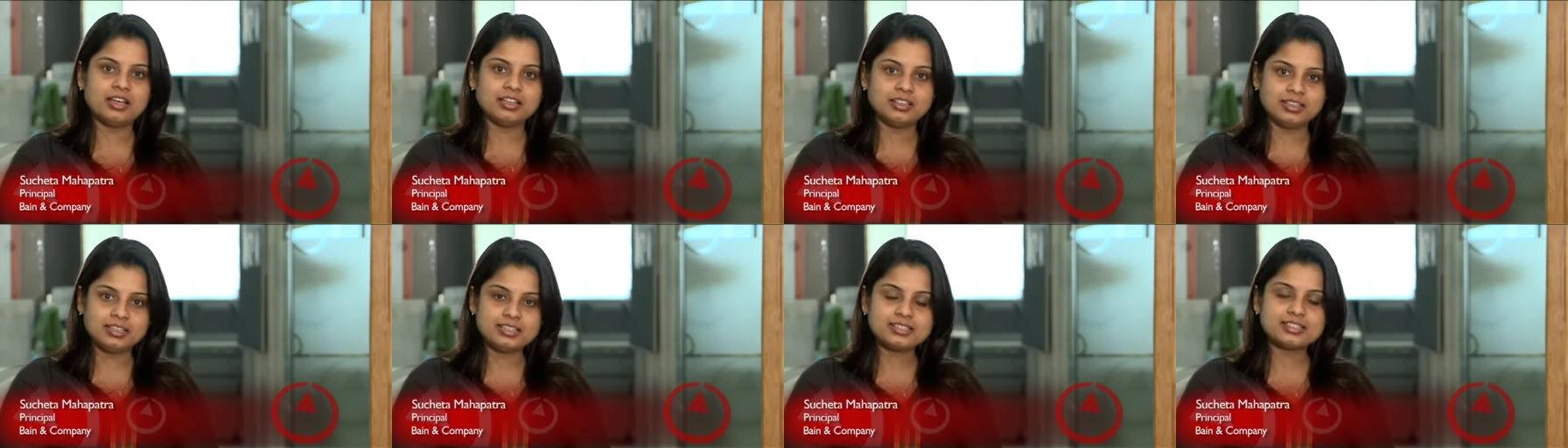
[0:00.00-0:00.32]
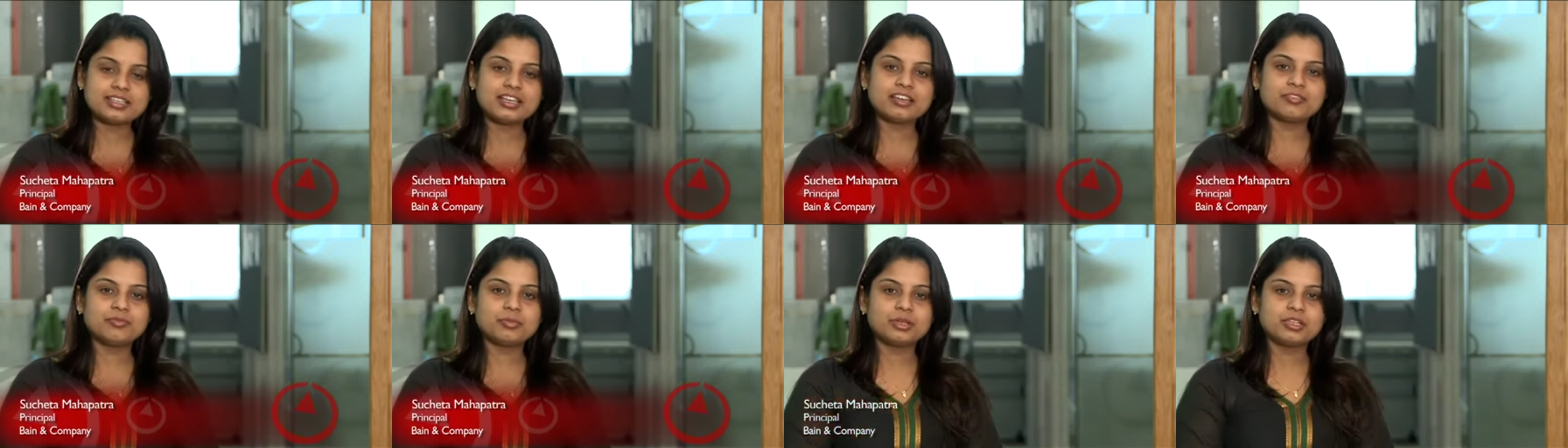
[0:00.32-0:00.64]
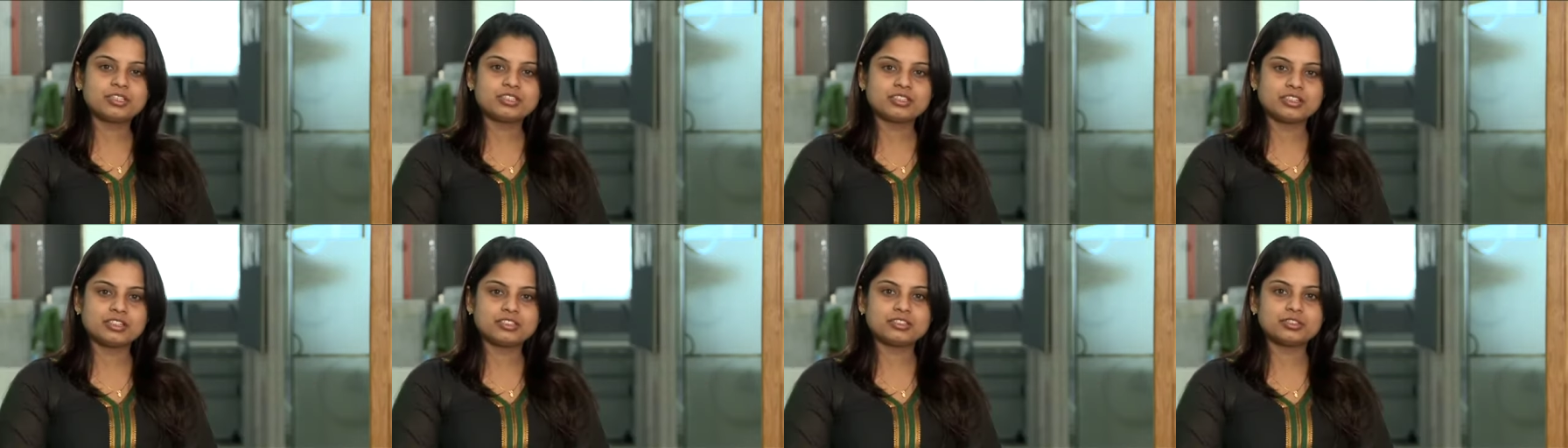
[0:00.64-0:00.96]
This gave me
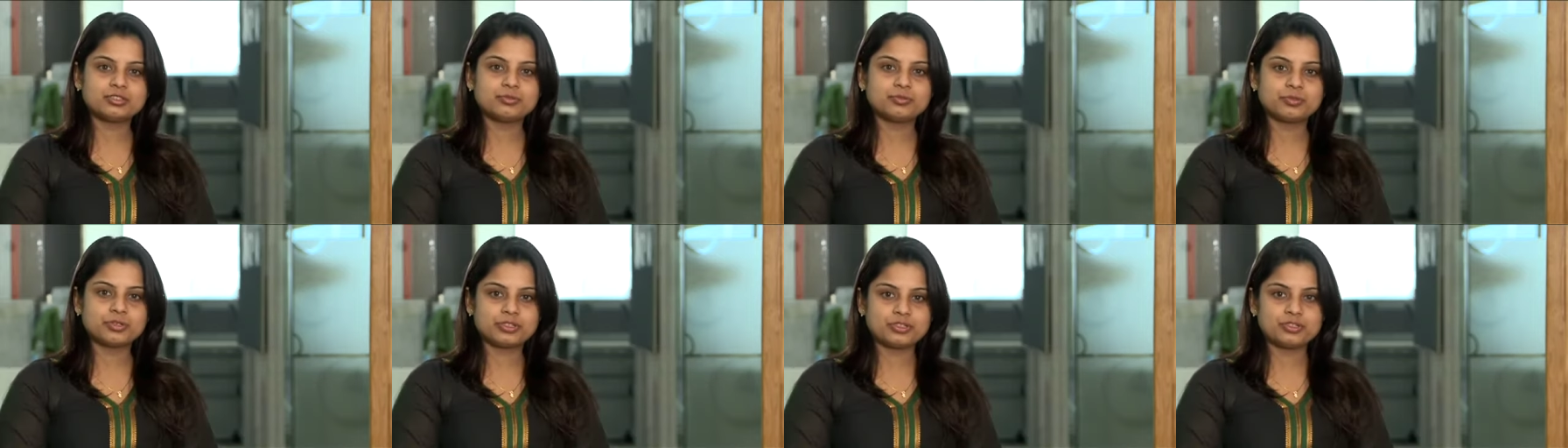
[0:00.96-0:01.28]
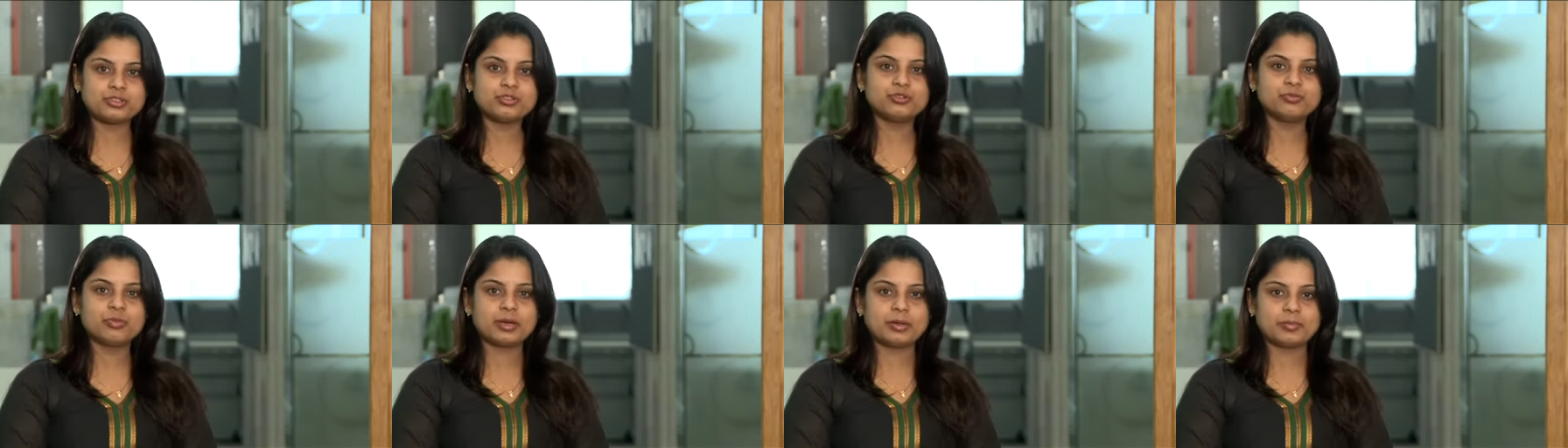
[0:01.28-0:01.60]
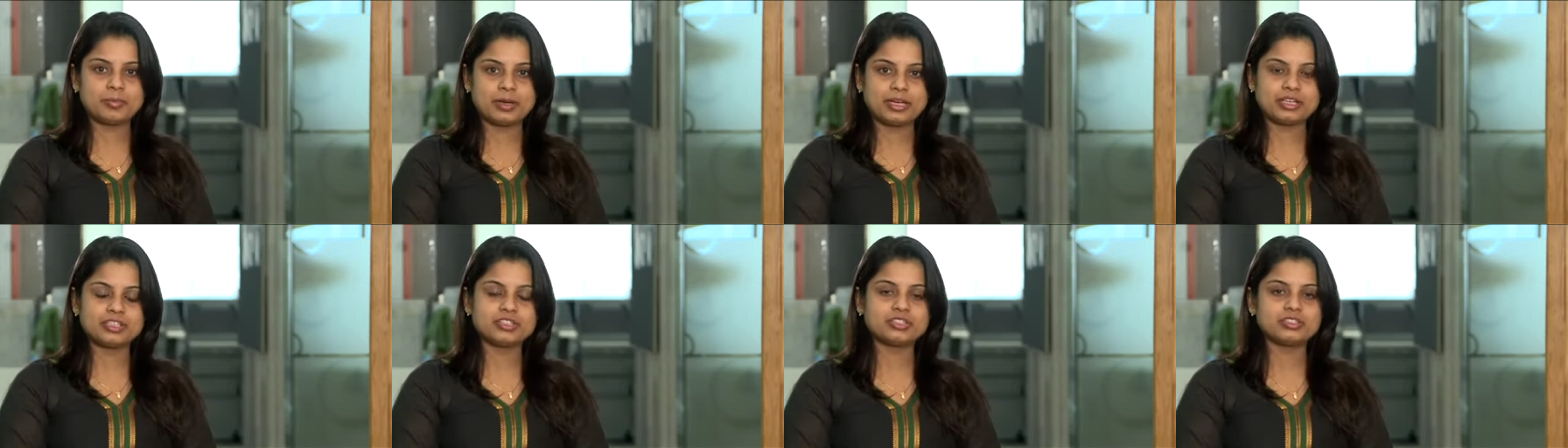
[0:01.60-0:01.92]
a chance to pursue my
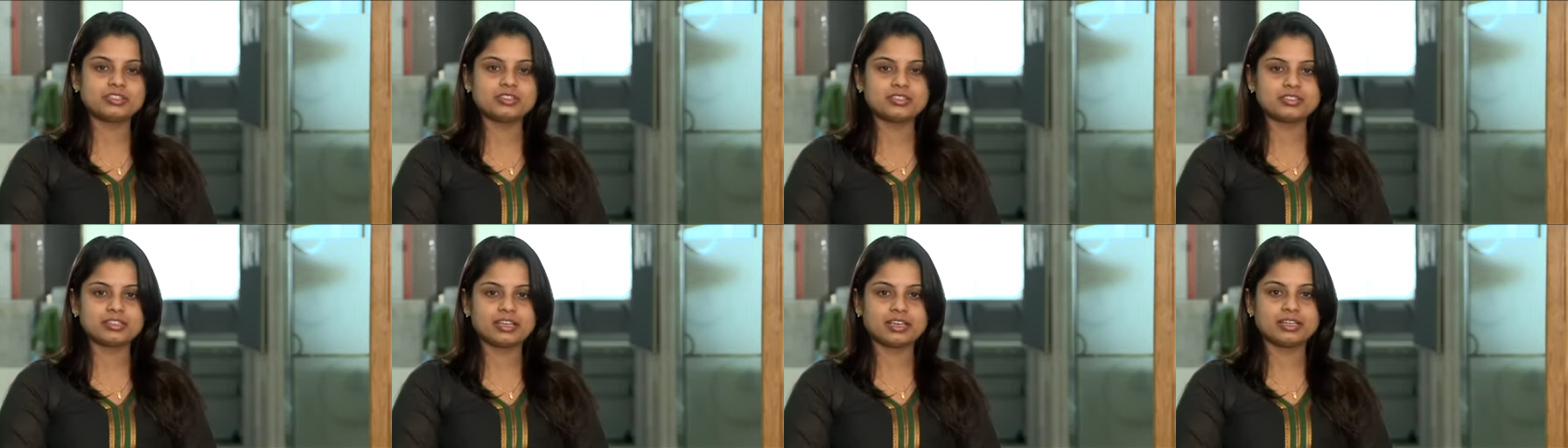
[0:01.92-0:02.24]
passions.